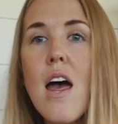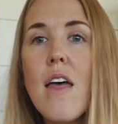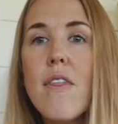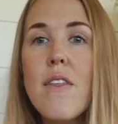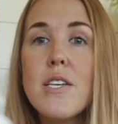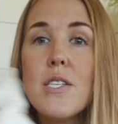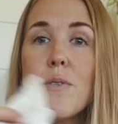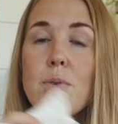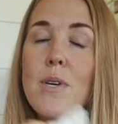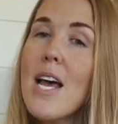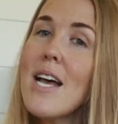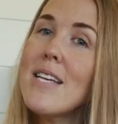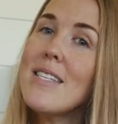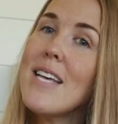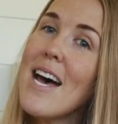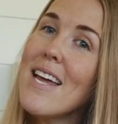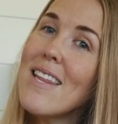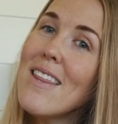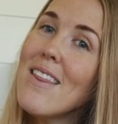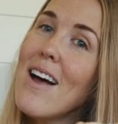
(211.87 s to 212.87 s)
This one has
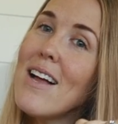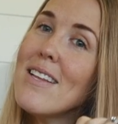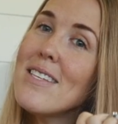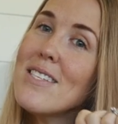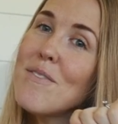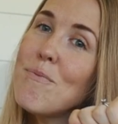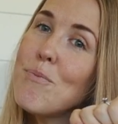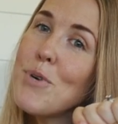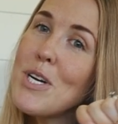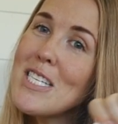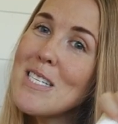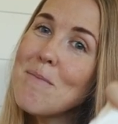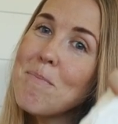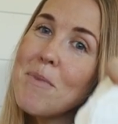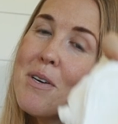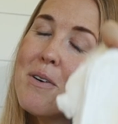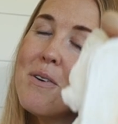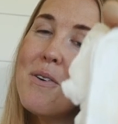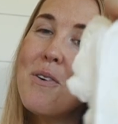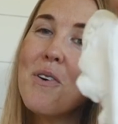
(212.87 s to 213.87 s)
had lots of breast
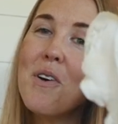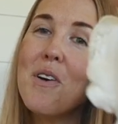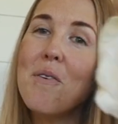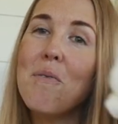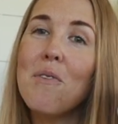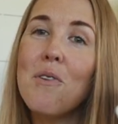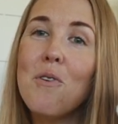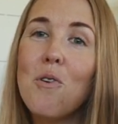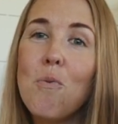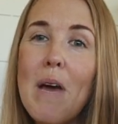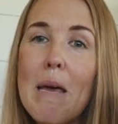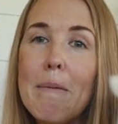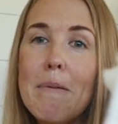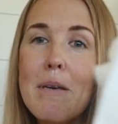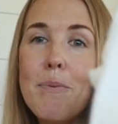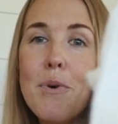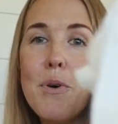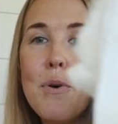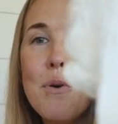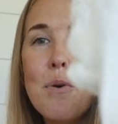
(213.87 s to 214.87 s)
milk, little
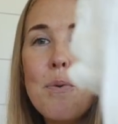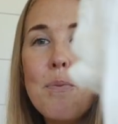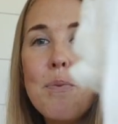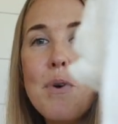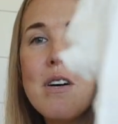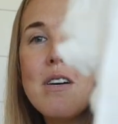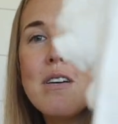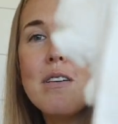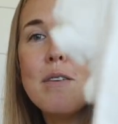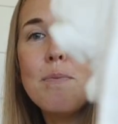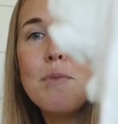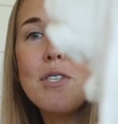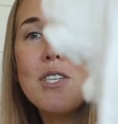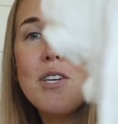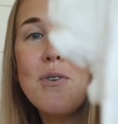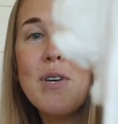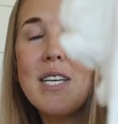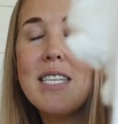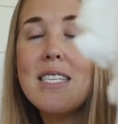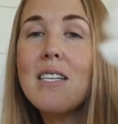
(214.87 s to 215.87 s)
baby poop, um, so
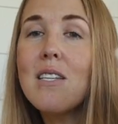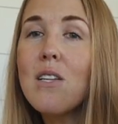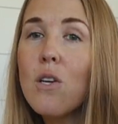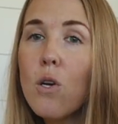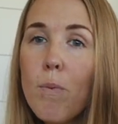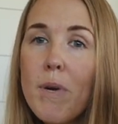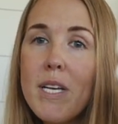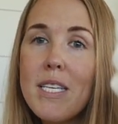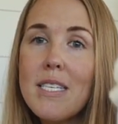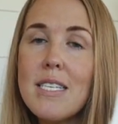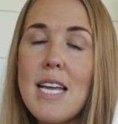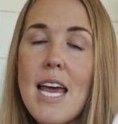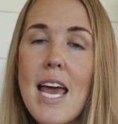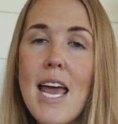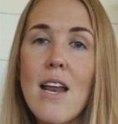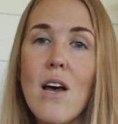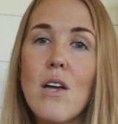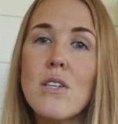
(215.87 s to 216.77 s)
it's a little bit stained.